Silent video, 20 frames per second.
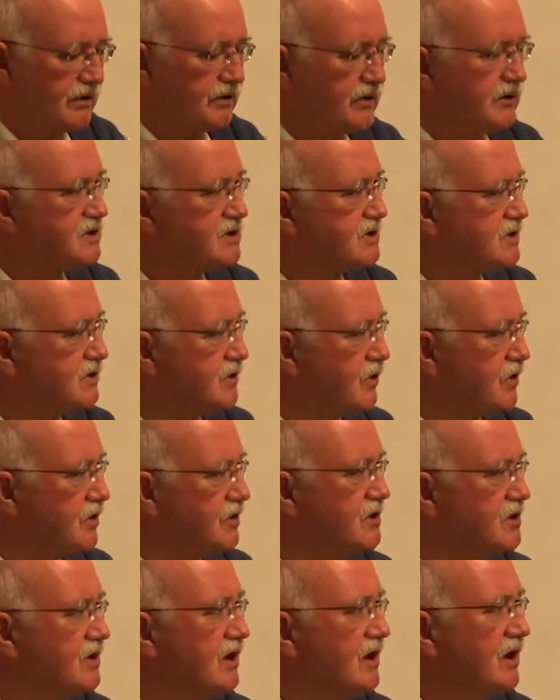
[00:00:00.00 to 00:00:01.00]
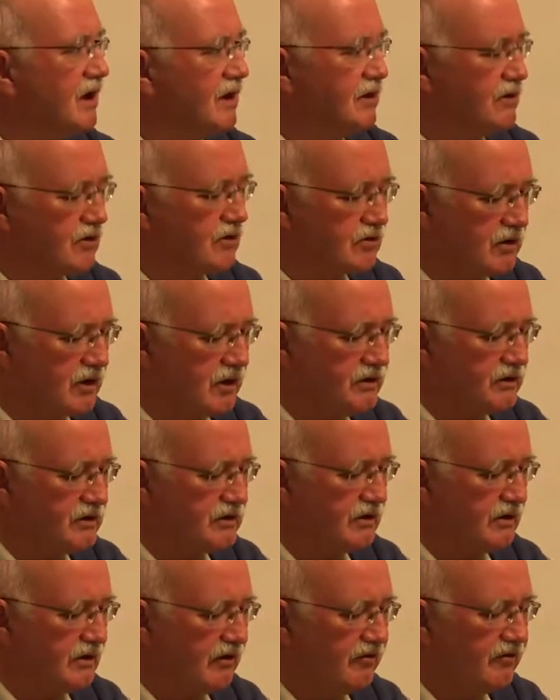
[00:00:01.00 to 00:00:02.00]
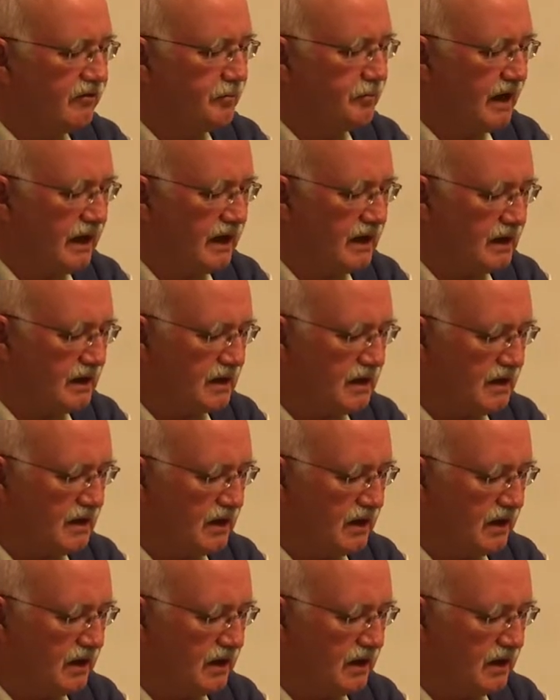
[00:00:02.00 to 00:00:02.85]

The snort and grunt of pain.